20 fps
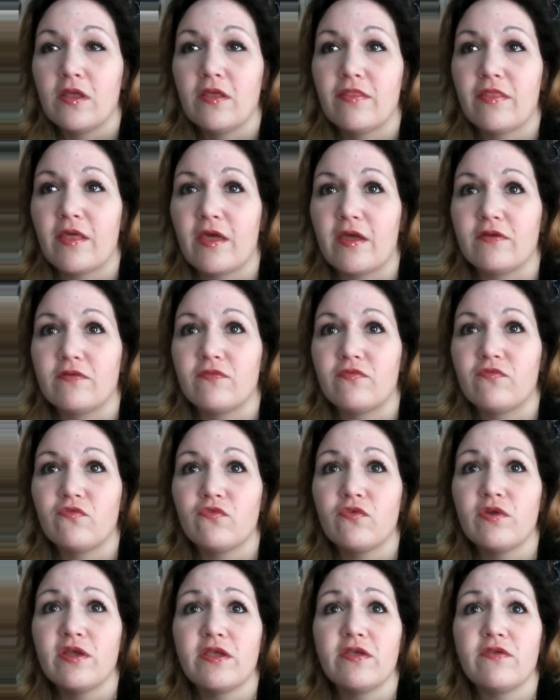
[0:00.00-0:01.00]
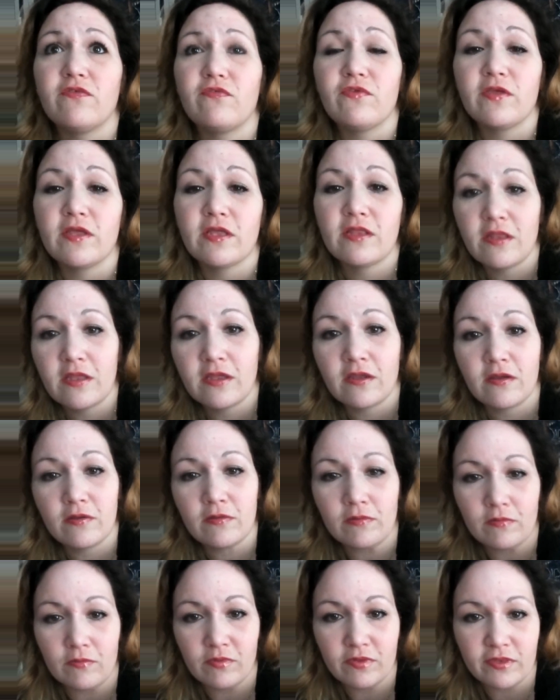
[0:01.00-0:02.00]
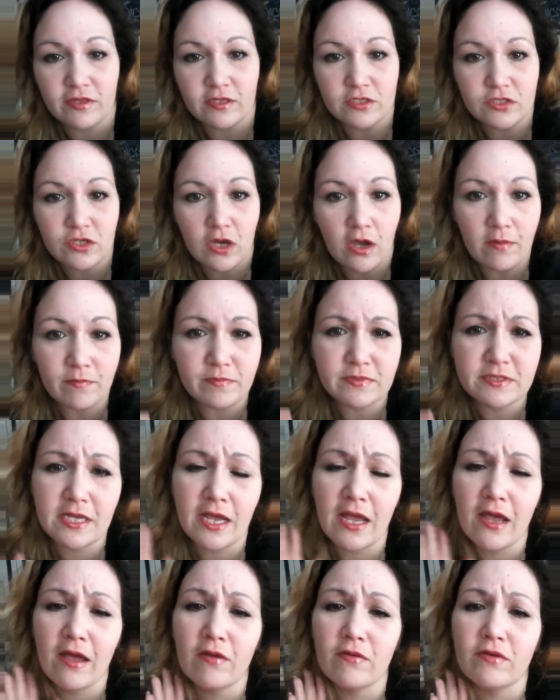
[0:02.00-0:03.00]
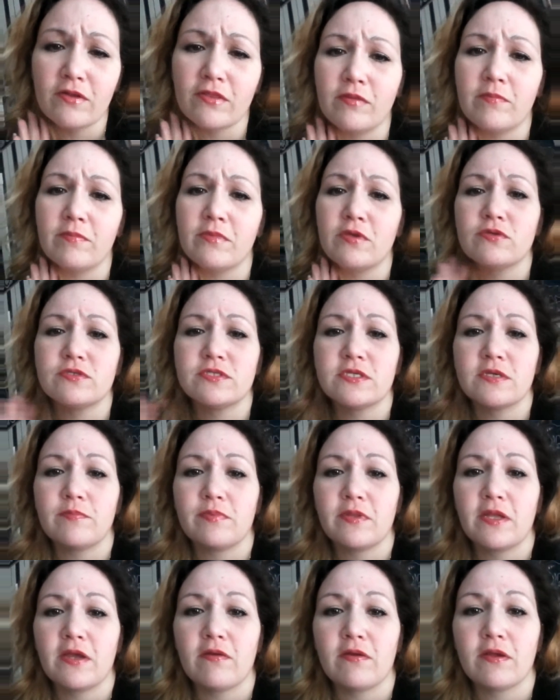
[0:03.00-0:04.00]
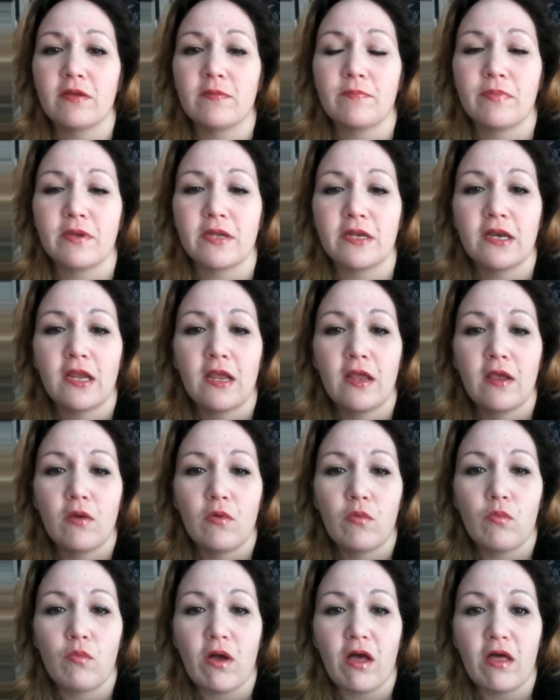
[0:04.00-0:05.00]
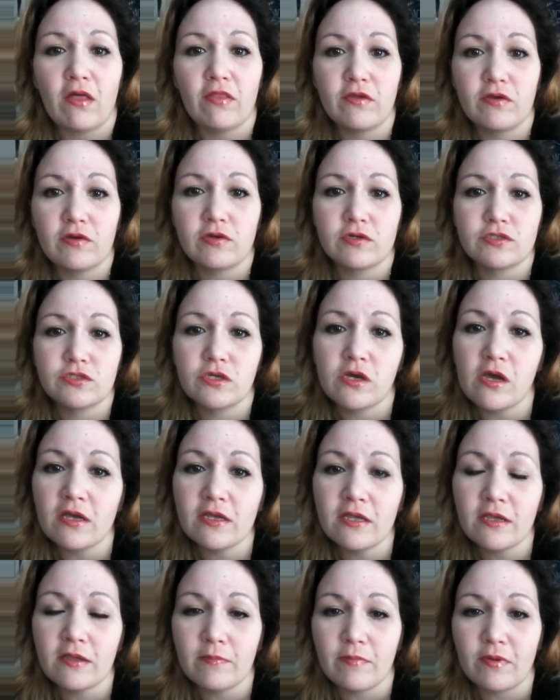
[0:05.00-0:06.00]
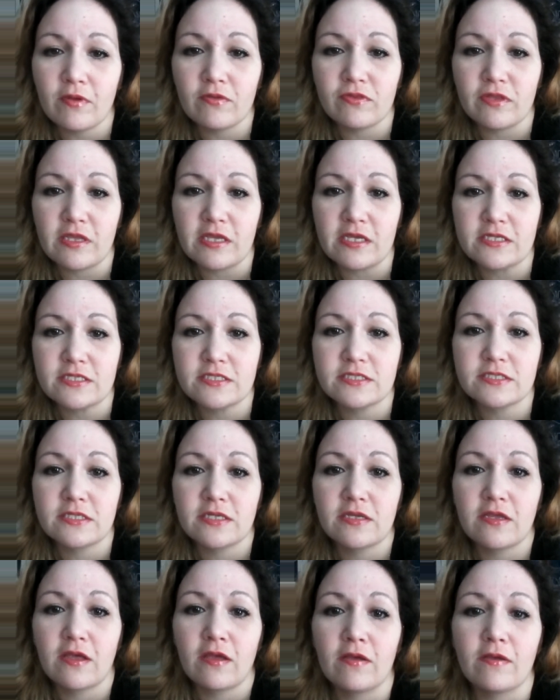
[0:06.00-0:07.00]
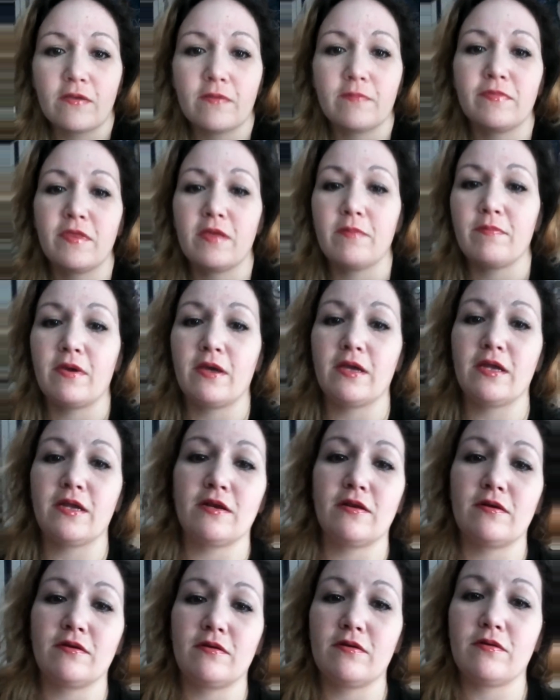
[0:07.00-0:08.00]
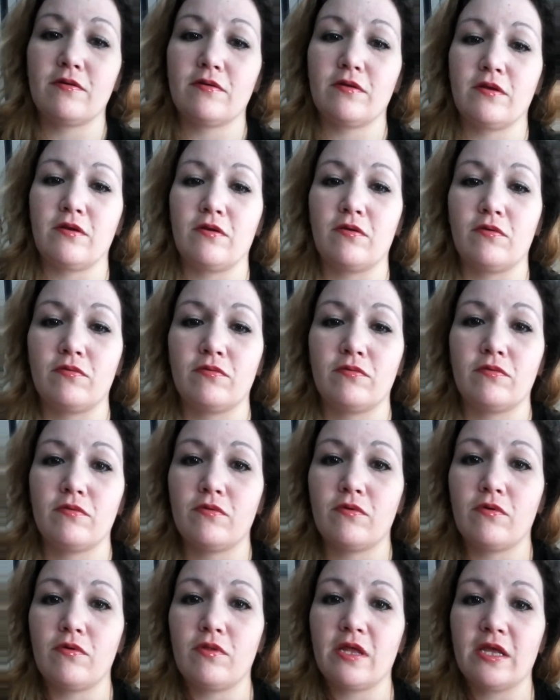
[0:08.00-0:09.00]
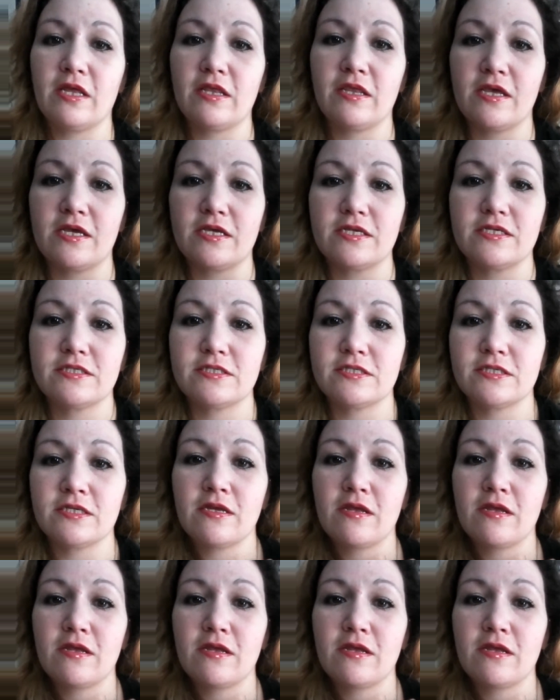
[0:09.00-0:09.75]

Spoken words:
that free feeling with the top down and the music blaring, but while they're talking about this, they might, go like this.